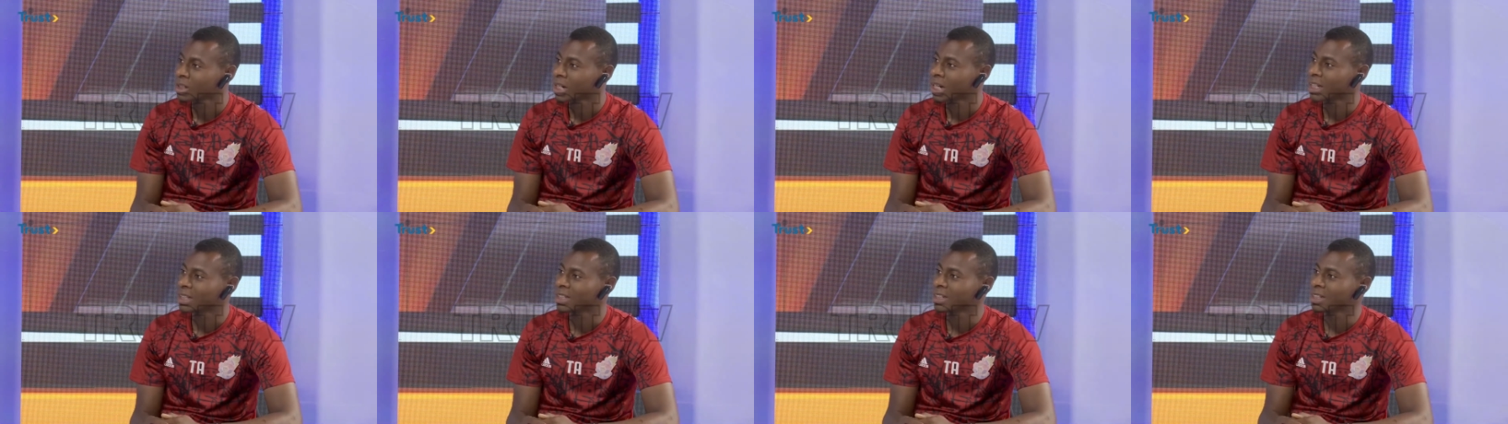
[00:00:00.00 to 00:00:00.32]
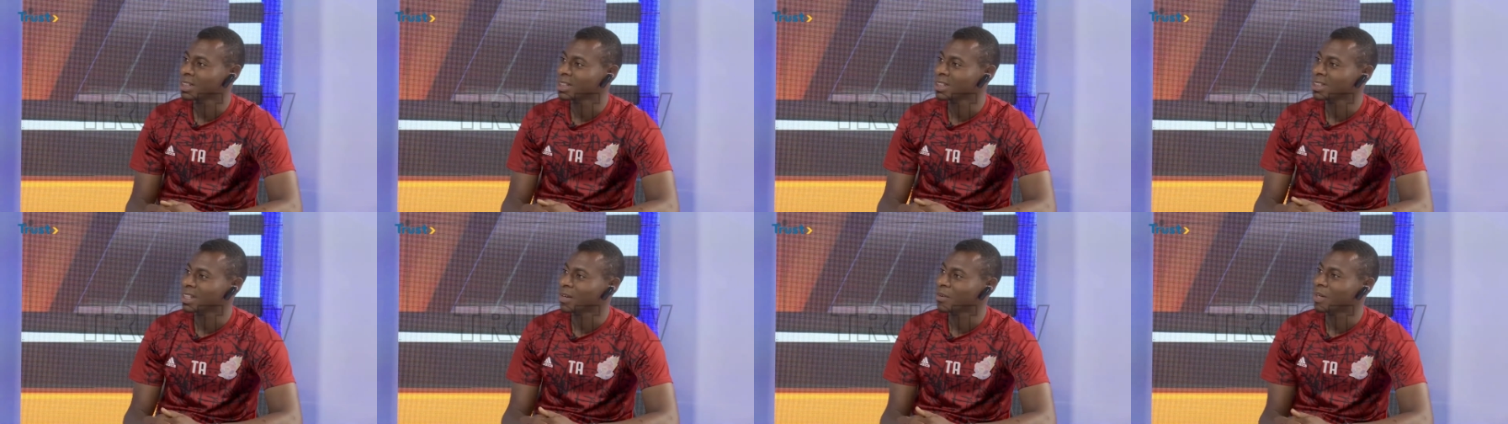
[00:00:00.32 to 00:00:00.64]
I
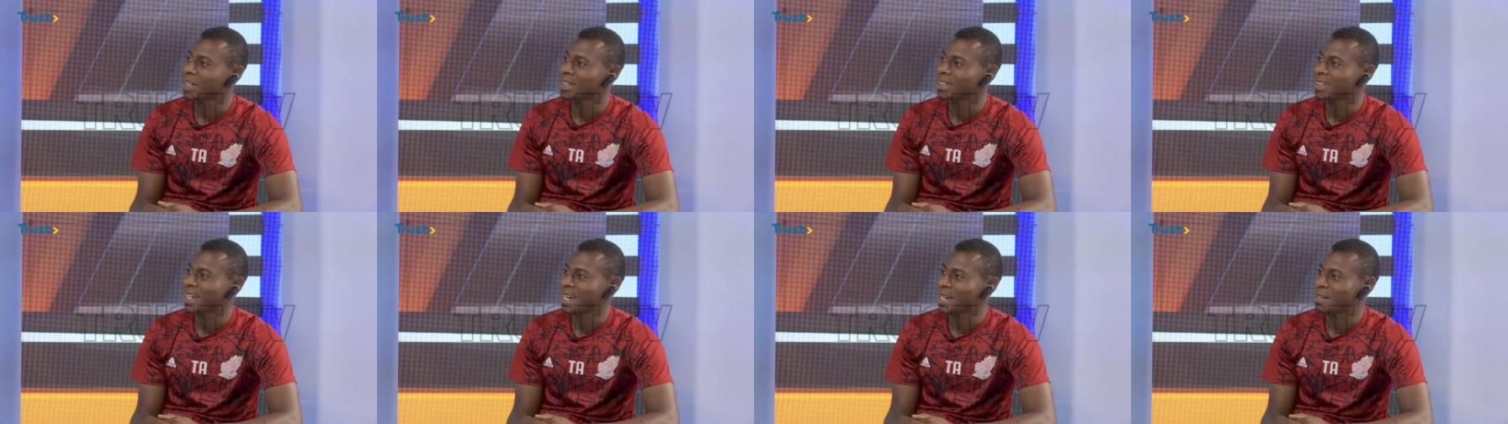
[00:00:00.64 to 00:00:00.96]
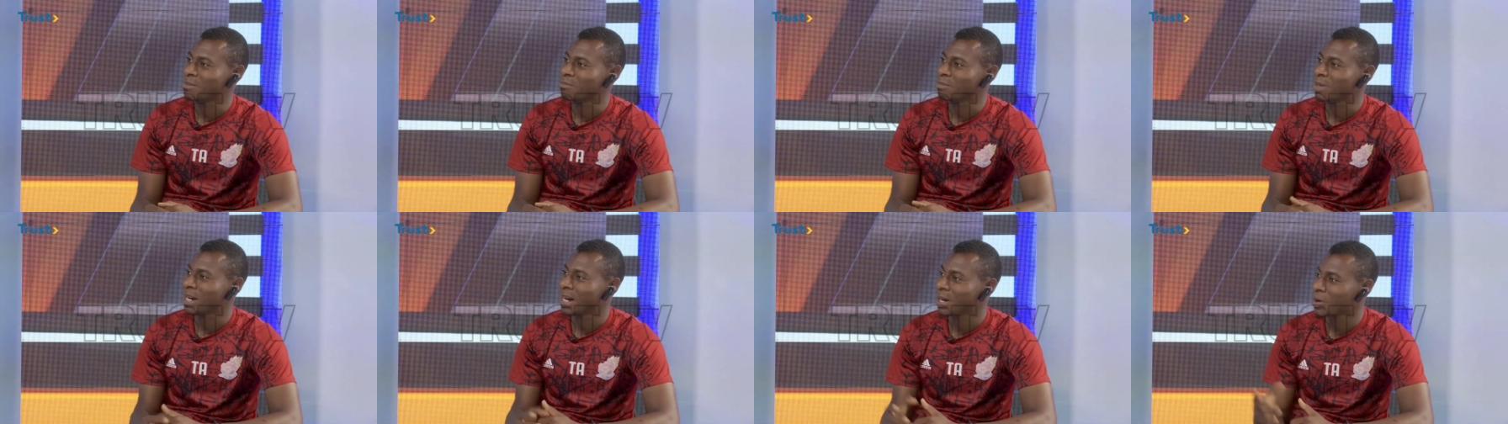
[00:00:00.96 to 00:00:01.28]
think it's our
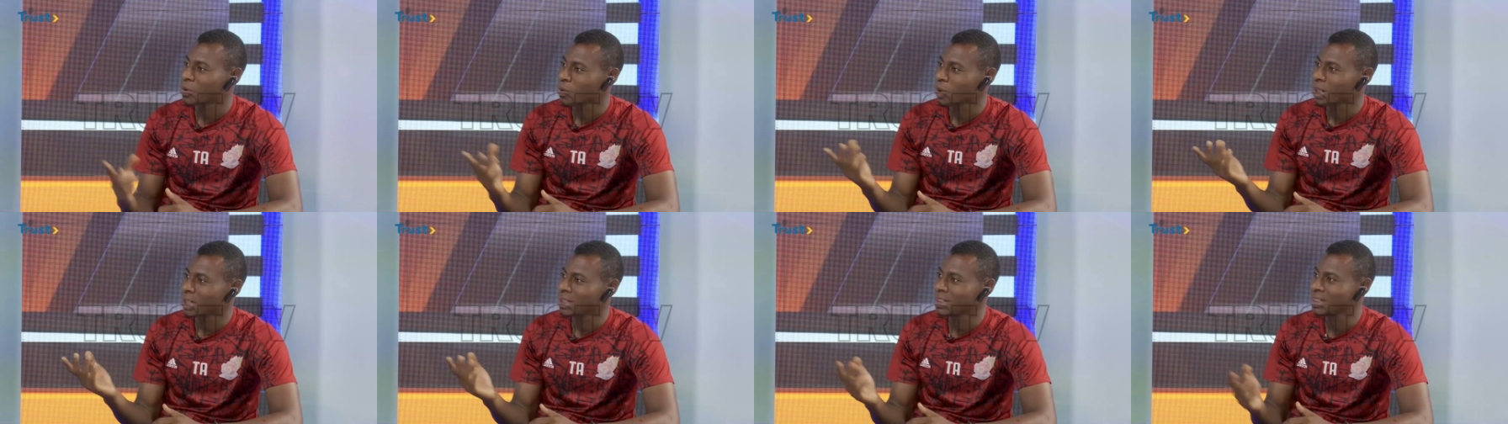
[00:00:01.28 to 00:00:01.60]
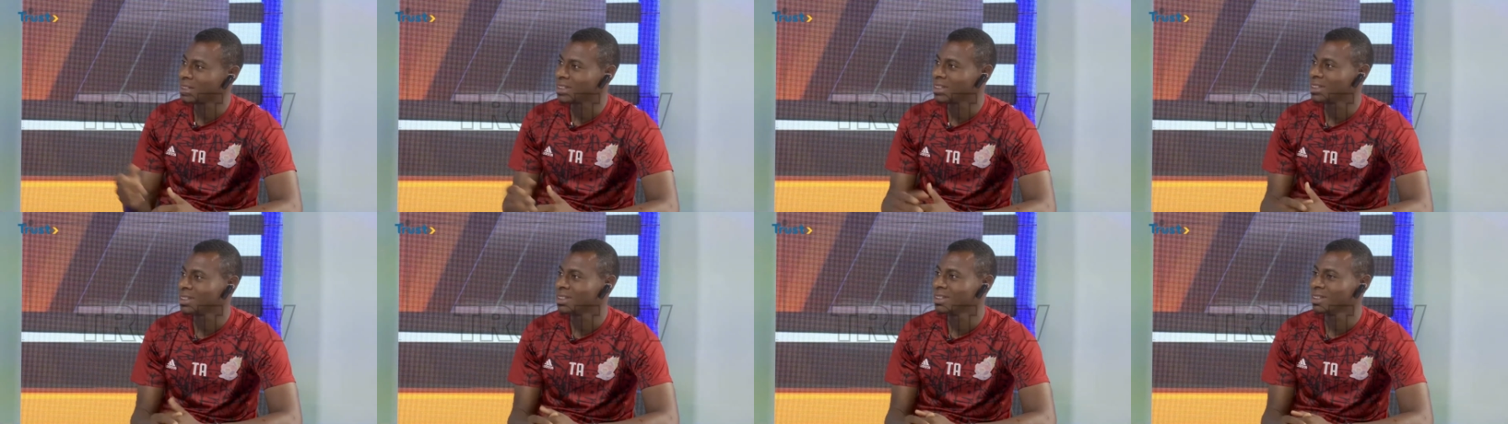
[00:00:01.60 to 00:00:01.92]
time. Akwa
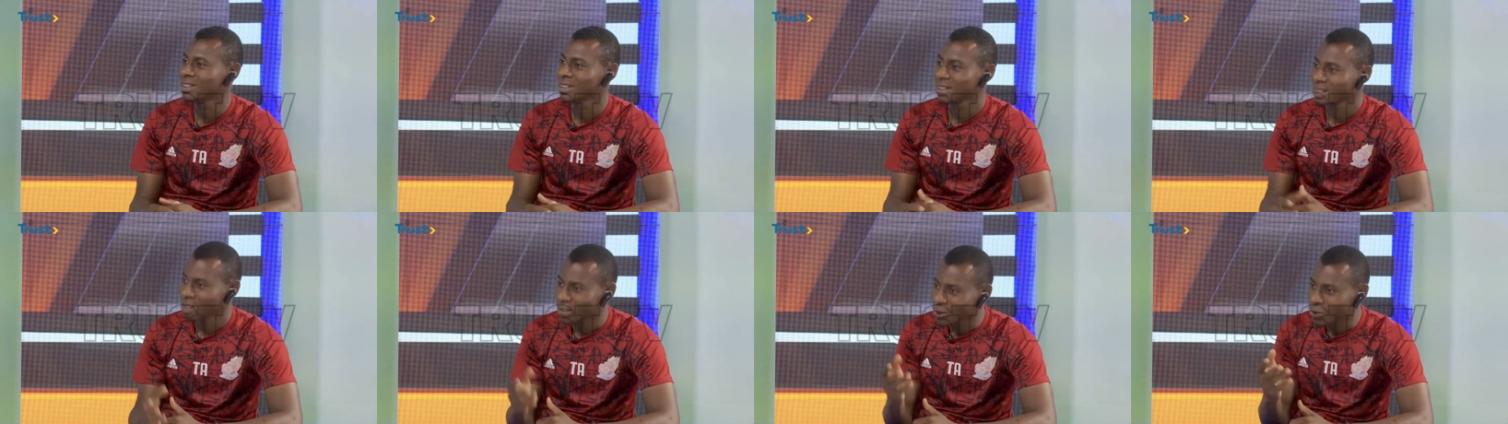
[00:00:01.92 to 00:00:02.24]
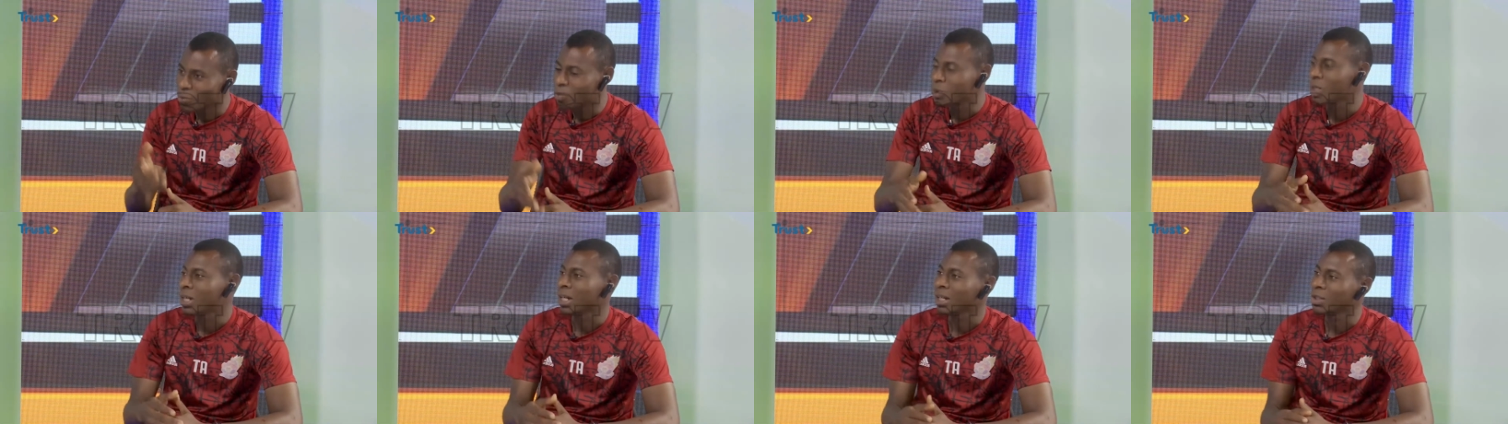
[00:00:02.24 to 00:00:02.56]
did it.
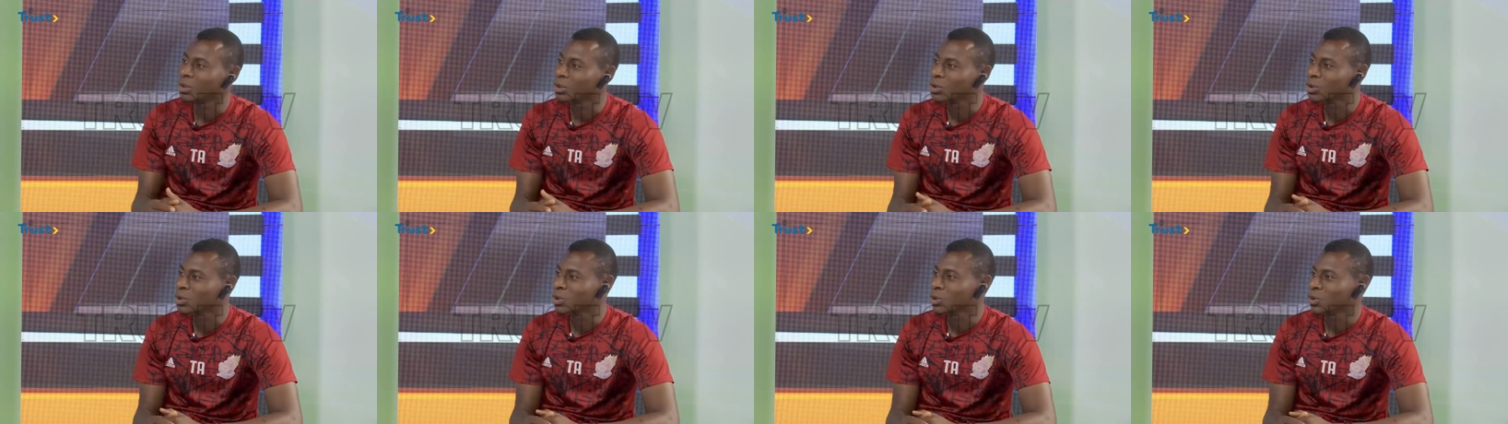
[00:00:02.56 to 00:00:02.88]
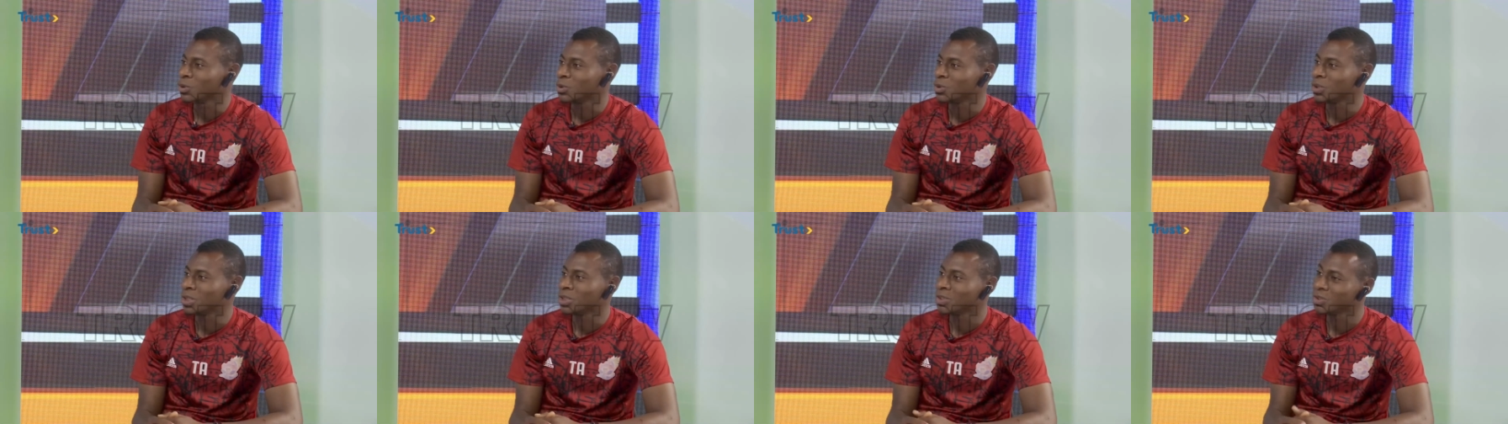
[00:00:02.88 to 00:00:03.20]
We can also
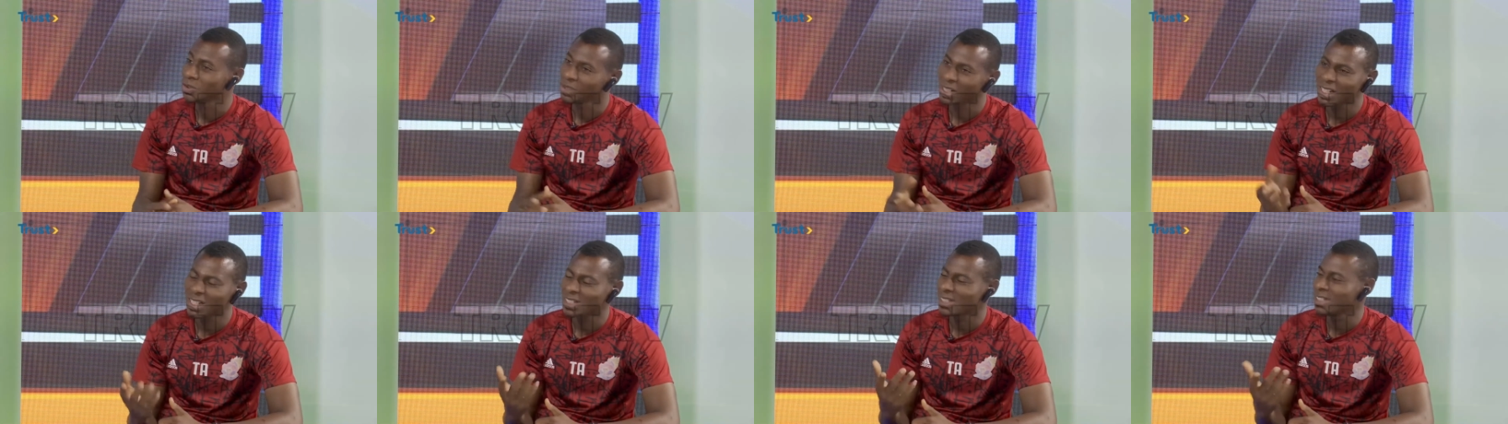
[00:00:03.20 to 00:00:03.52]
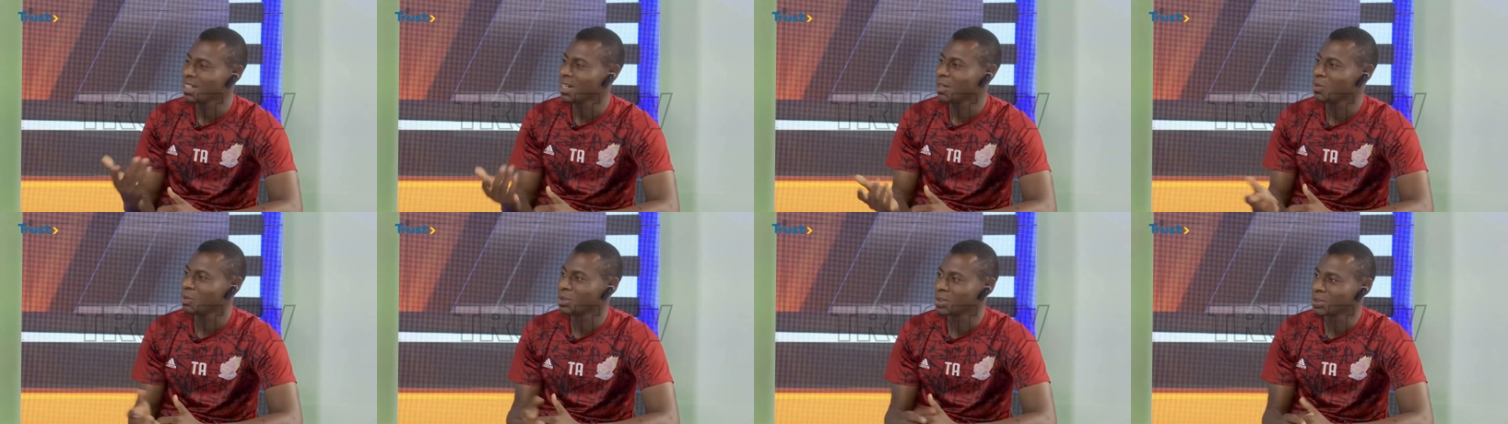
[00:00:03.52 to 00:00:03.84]
do it. So let's
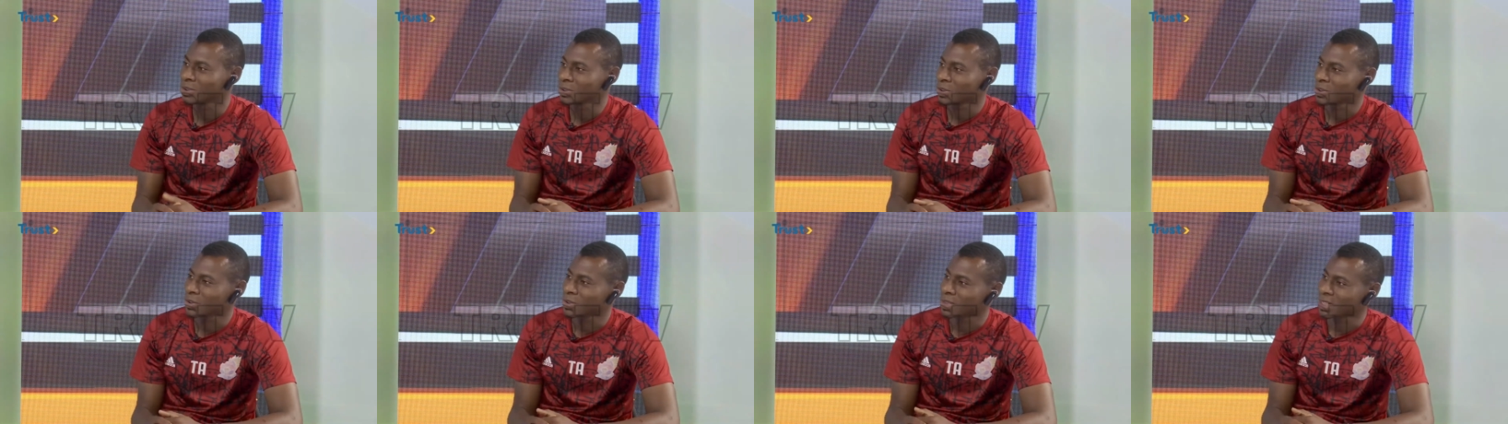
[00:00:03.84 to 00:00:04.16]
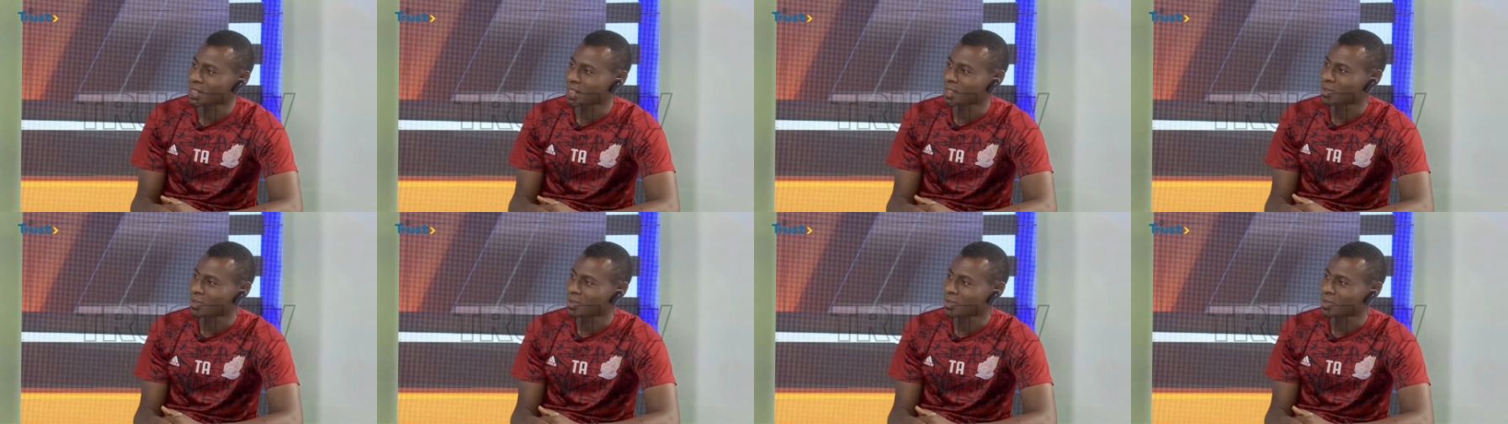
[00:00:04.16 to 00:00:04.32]
see how it turns